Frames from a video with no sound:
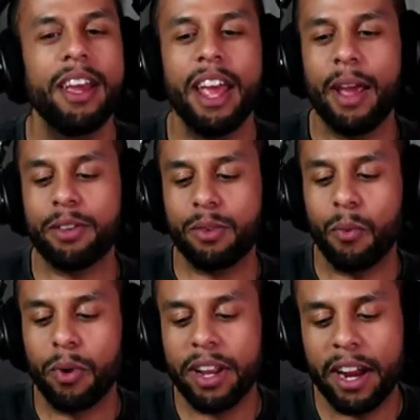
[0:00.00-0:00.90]
Fair. Anyways,
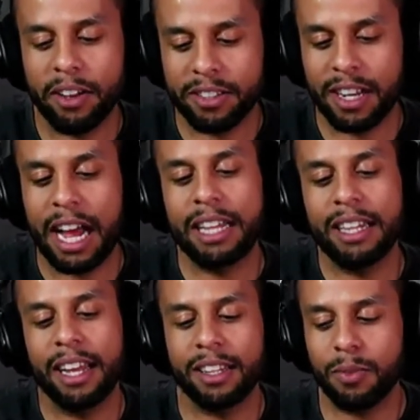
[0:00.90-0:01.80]
Woody Harrelson, I
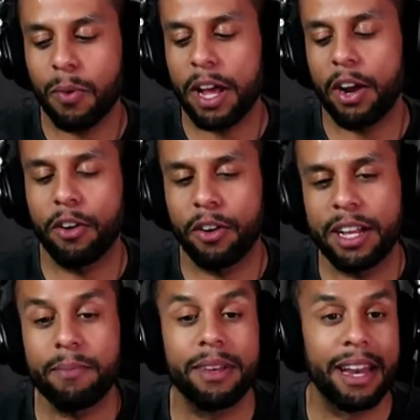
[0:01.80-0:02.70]
liked when I heard
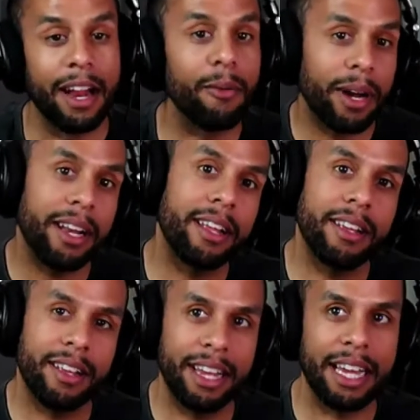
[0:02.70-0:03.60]
him
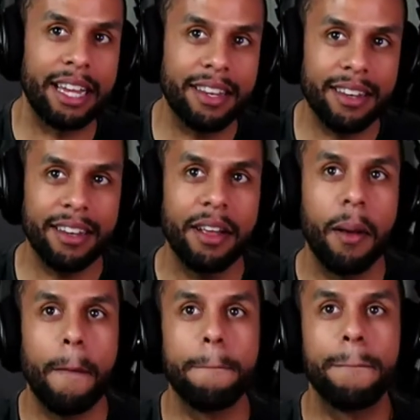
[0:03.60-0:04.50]
narrating
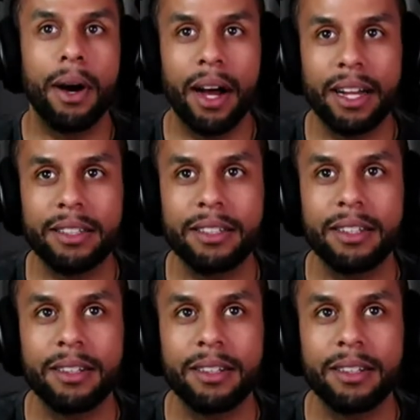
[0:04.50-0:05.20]
but